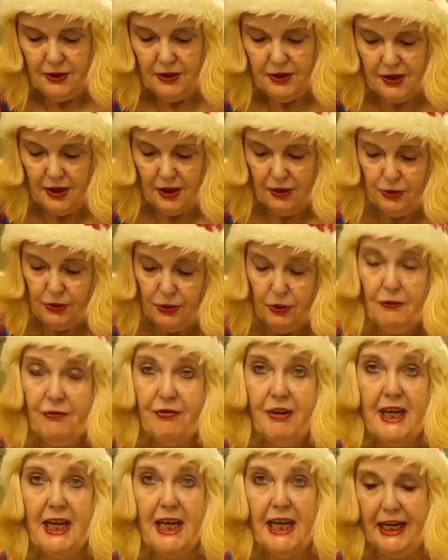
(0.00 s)
So good
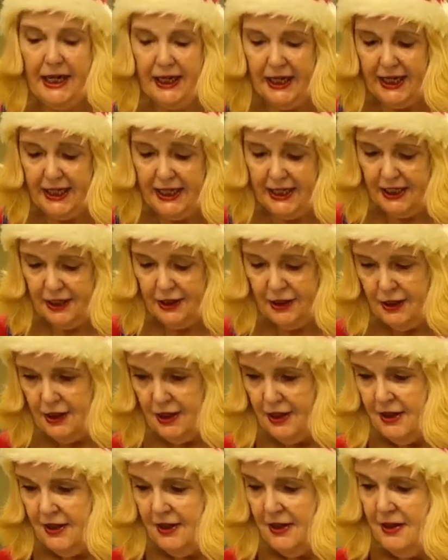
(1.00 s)
thinking, eh?
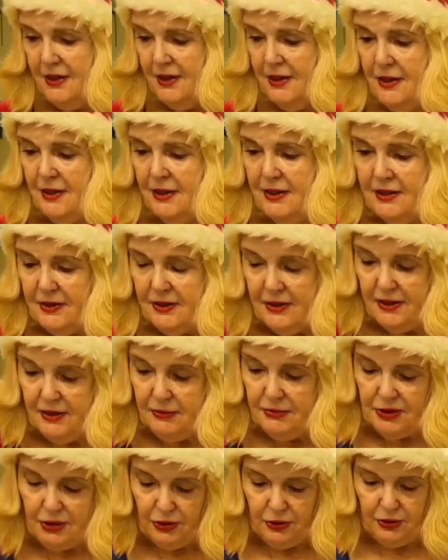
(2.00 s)
That
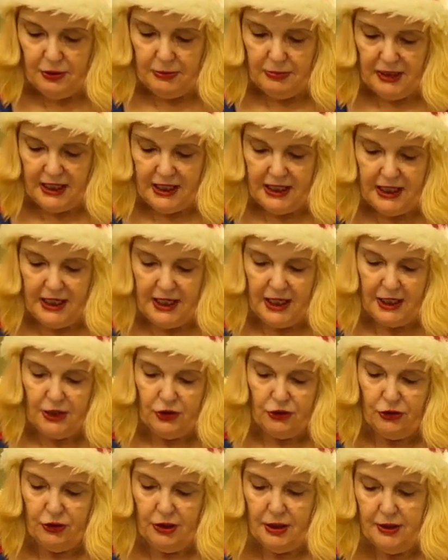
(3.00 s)
was good, making
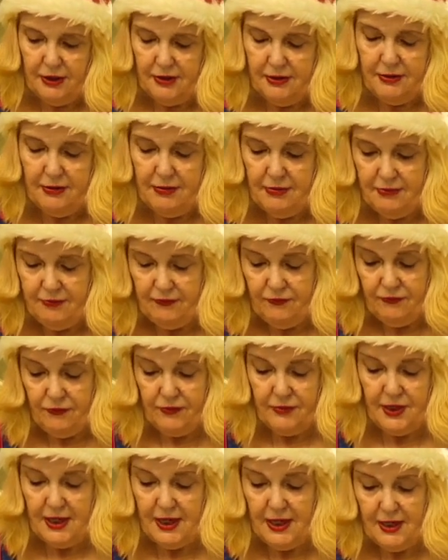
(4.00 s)
extra.
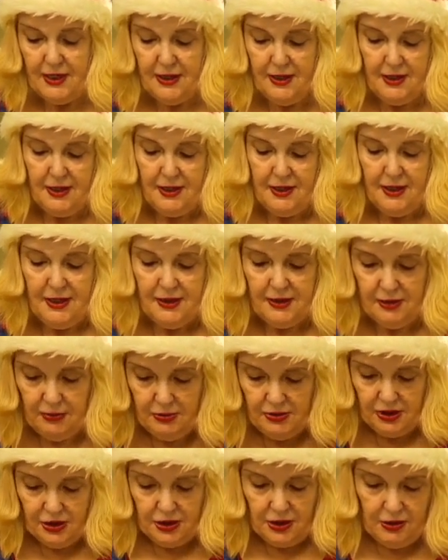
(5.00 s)
So
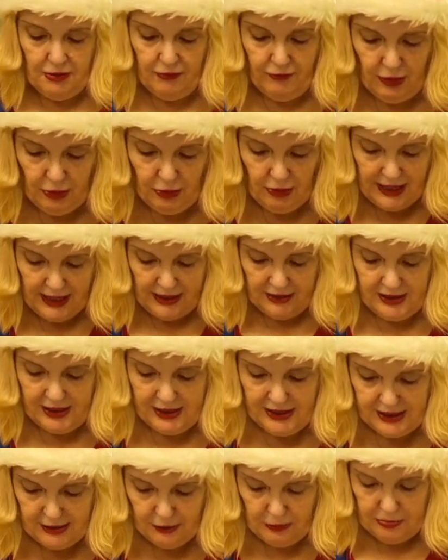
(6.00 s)
we're just going to roll out
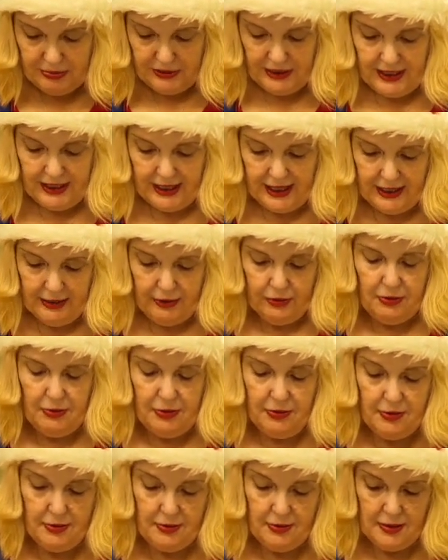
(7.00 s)
this little bit now,
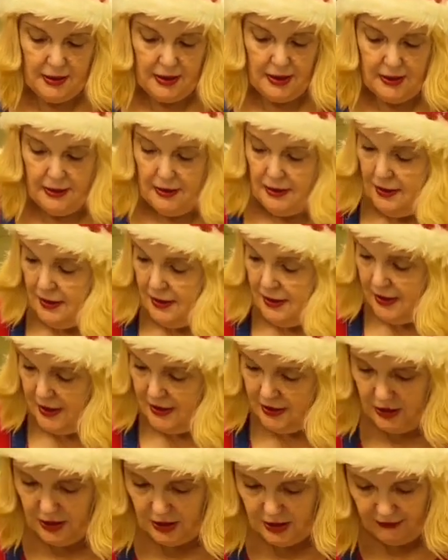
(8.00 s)

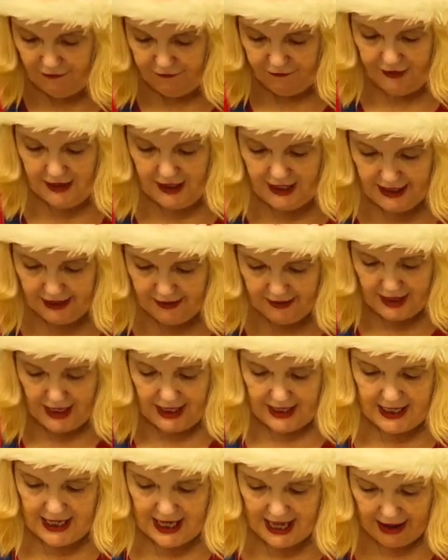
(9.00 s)
just to fill out
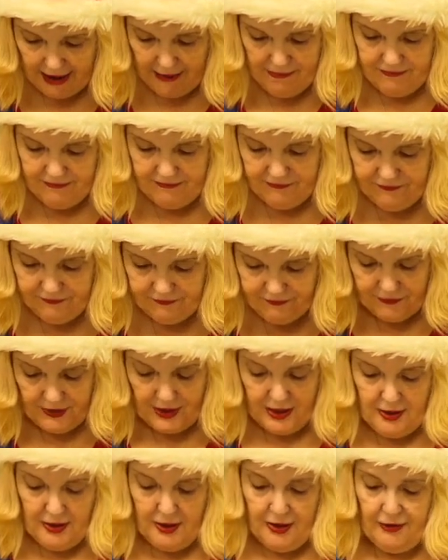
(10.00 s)
that gap.
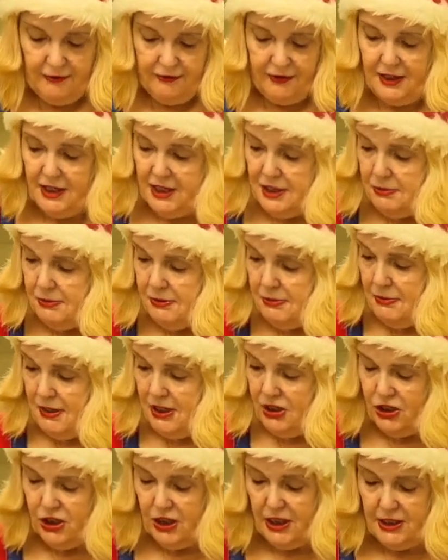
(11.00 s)
I think this was
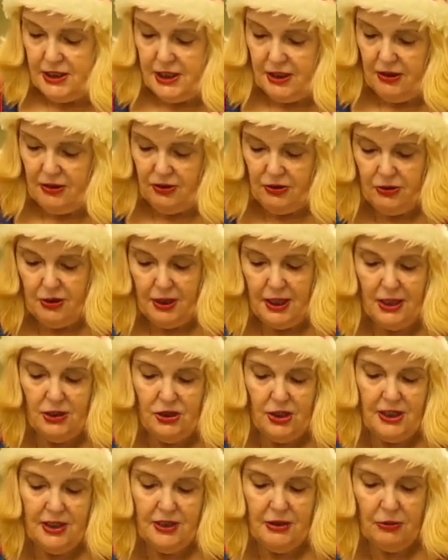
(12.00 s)
much easier. You could
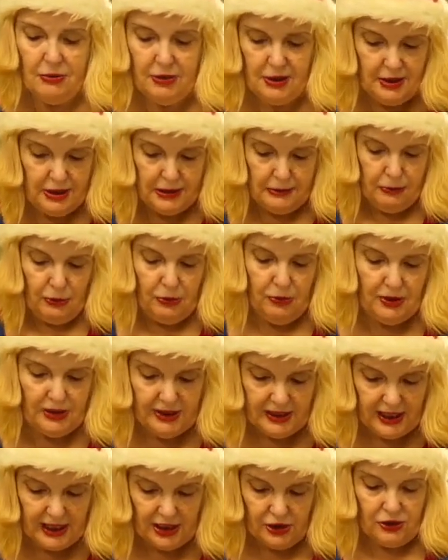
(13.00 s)
actually do it in smaller
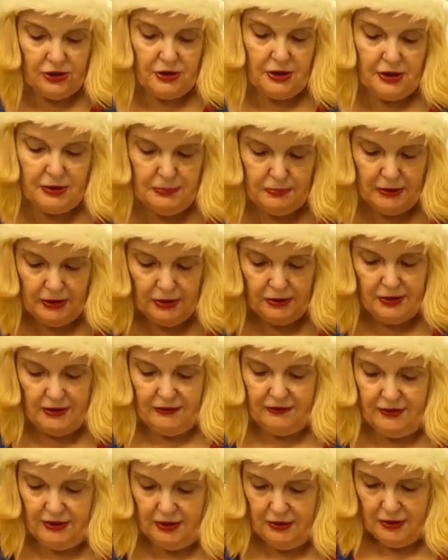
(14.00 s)
sections, I suppose,
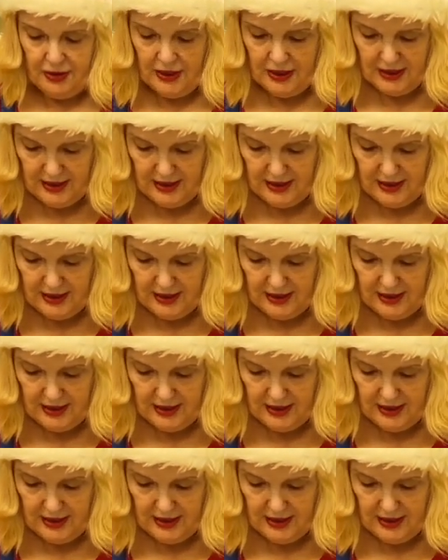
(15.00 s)
if you